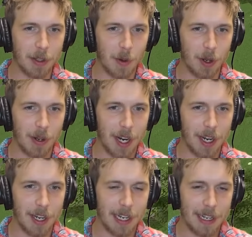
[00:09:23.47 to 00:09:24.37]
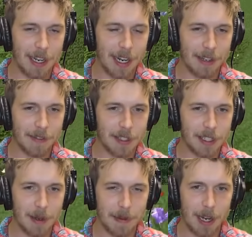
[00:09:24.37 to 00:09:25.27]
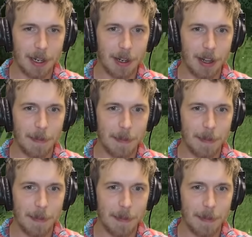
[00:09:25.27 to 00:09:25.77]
door right here, all right? Step down here to the